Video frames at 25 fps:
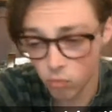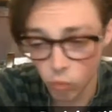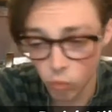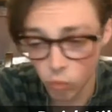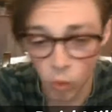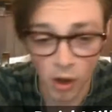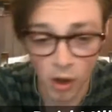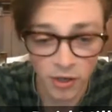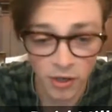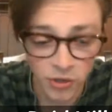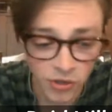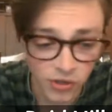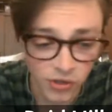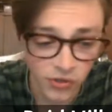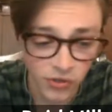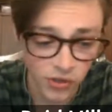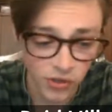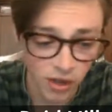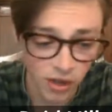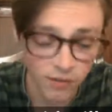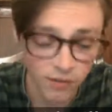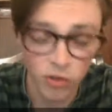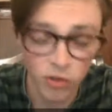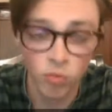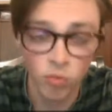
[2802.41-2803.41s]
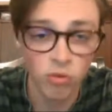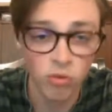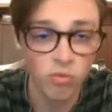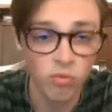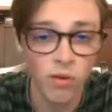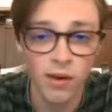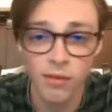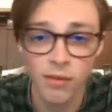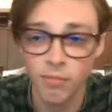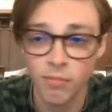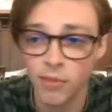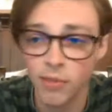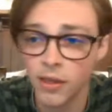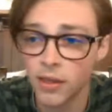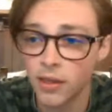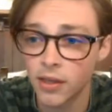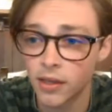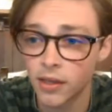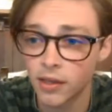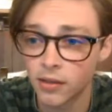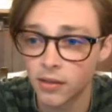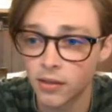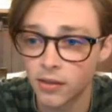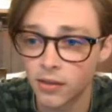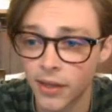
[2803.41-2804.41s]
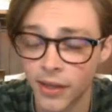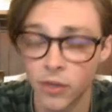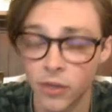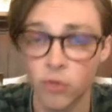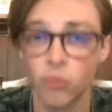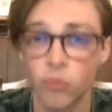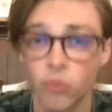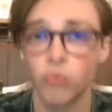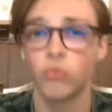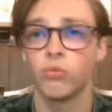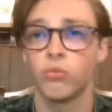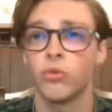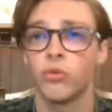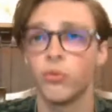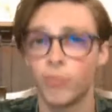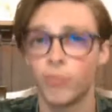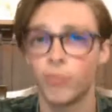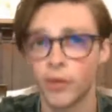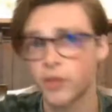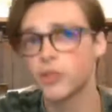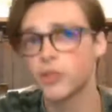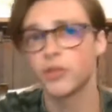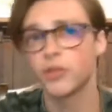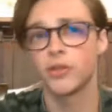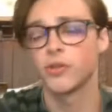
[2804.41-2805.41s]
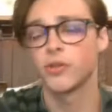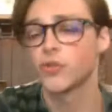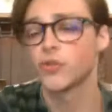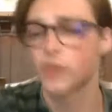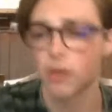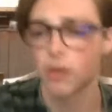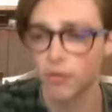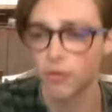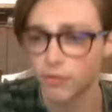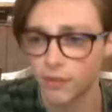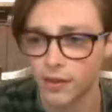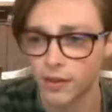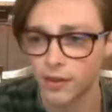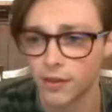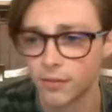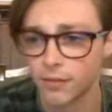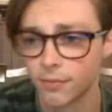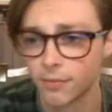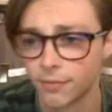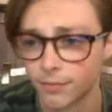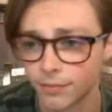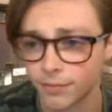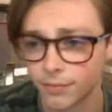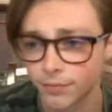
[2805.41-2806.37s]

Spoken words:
watch the stuff you would want to be in, that you picture yourself in.